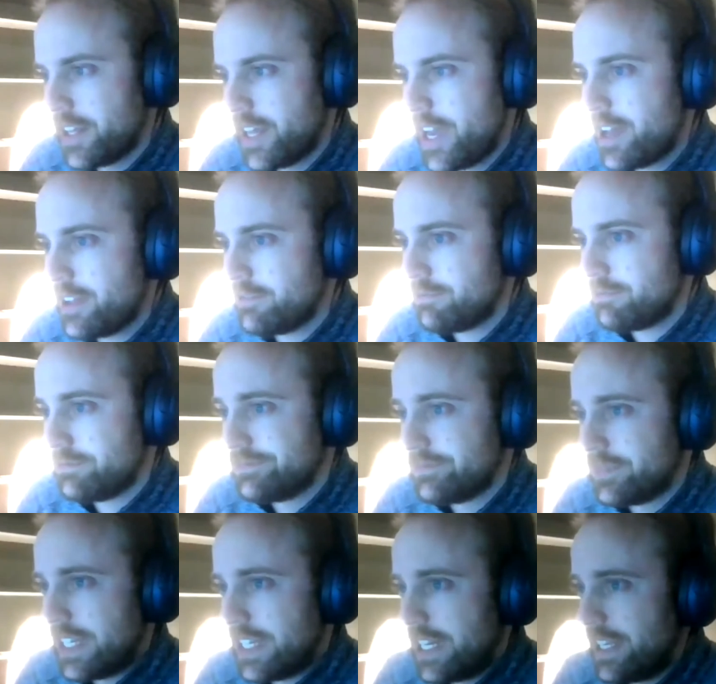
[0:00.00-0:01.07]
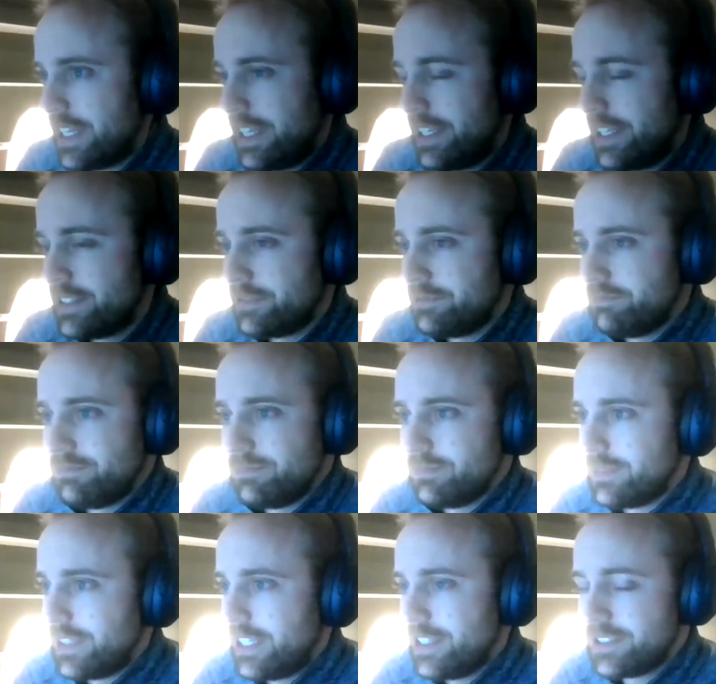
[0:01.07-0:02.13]
that, he's
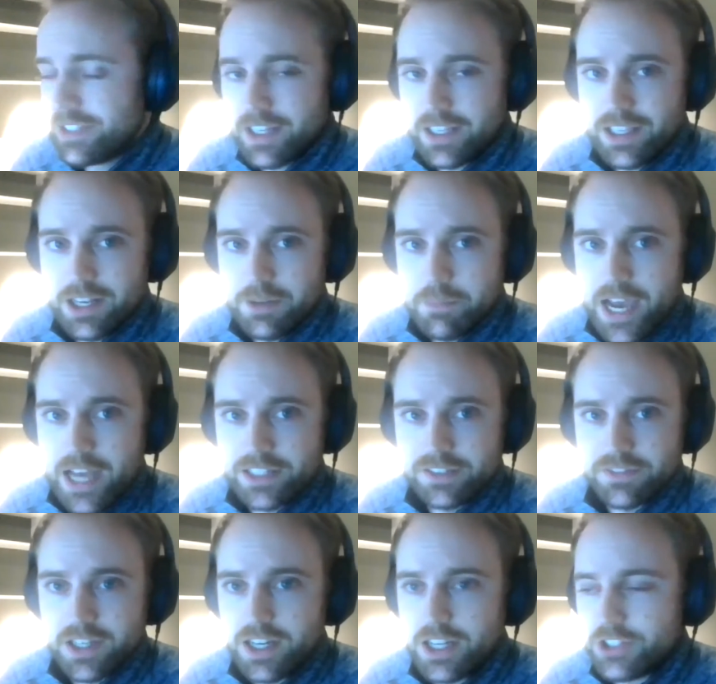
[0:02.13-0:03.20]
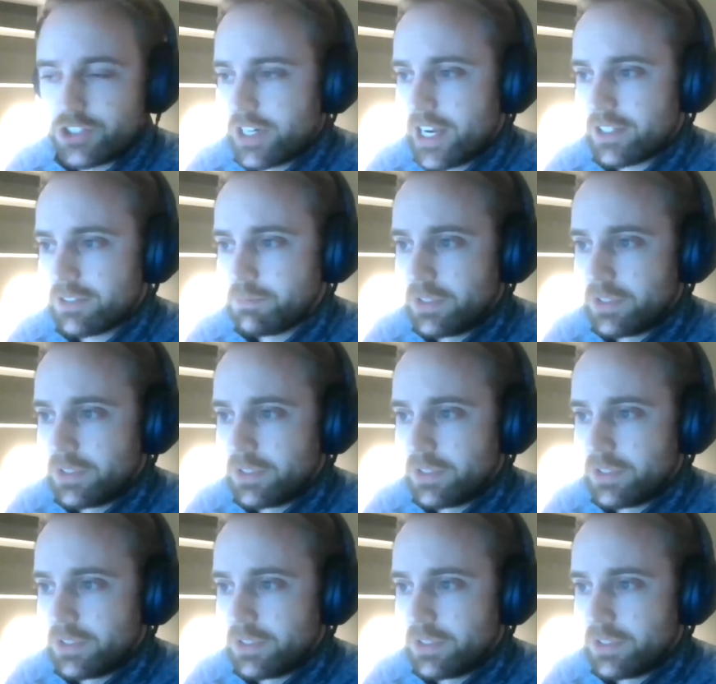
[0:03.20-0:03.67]
gonna get a massive contract